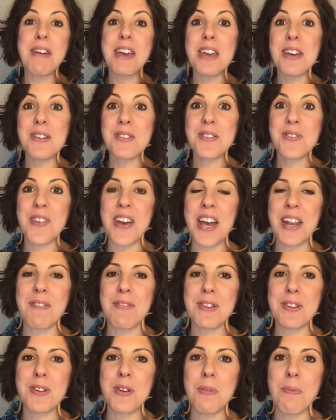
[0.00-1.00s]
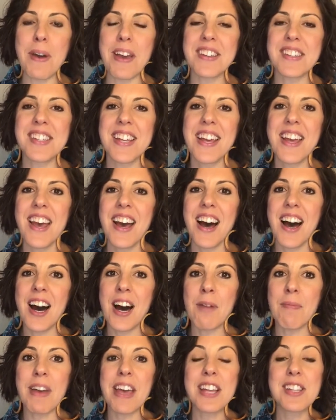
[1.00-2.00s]
a huge fan of the toothpaste.
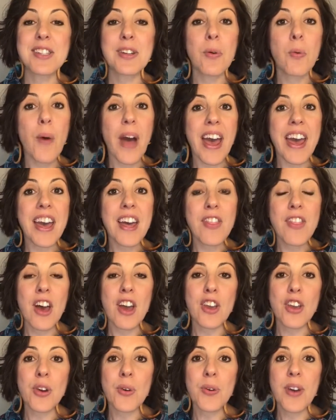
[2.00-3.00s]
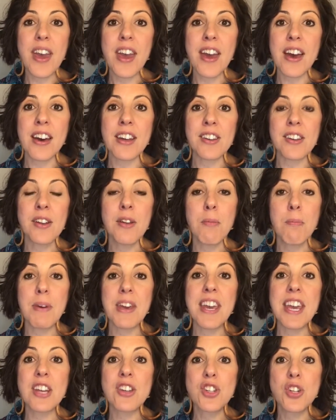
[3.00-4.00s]
It's a way that you can
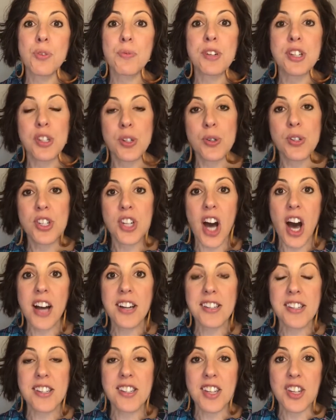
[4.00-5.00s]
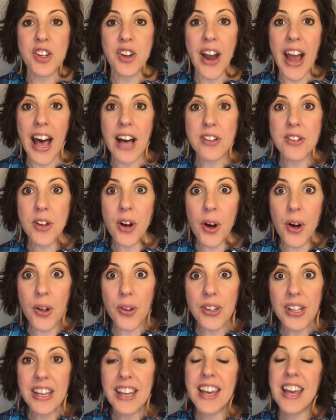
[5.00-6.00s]
begin to reduce toxins in your
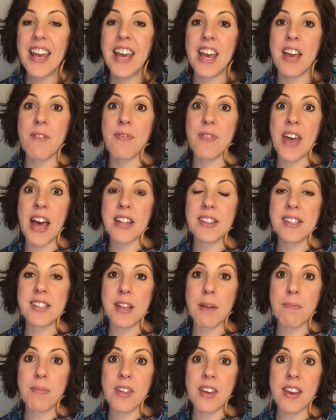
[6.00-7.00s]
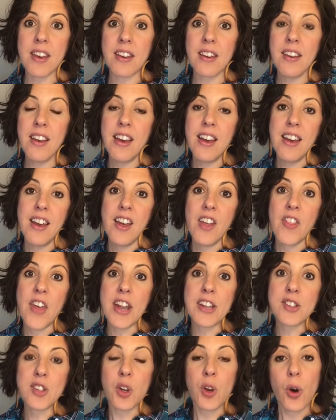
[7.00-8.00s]
household. If that's something that
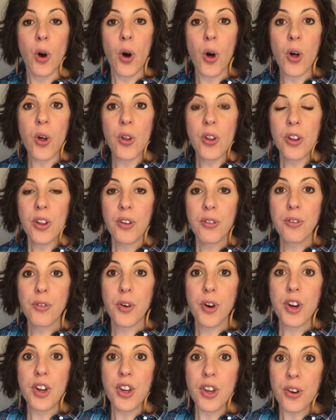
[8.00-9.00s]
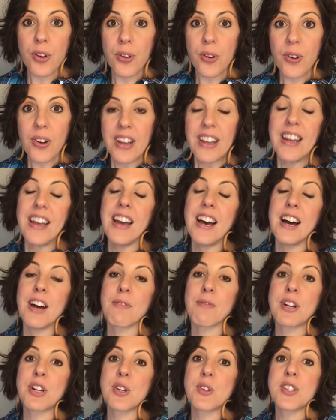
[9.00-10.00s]
is a goal for you,
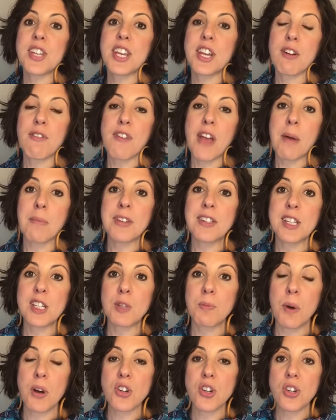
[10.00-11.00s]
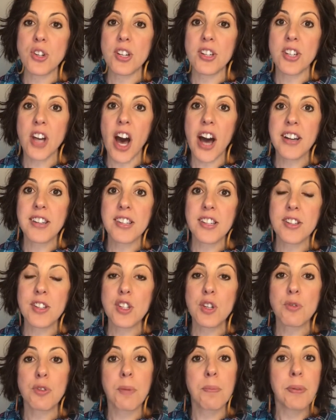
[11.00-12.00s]
reducing your family's exposure to
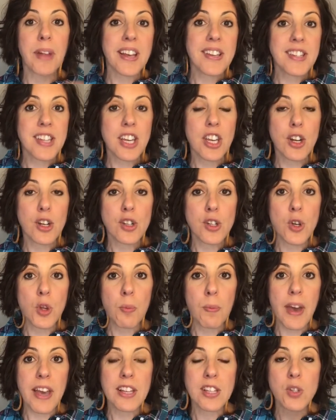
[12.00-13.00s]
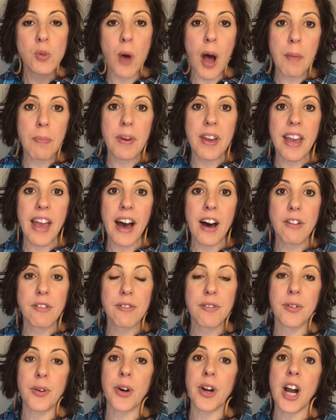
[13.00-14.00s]
toxins, replacing your toothpaste, swapping out
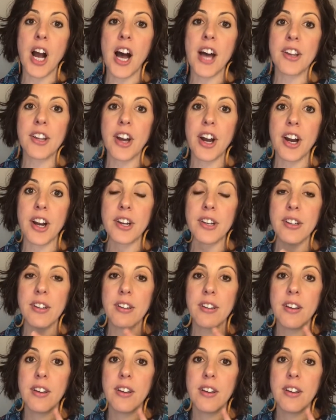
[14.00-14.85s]
for On Guard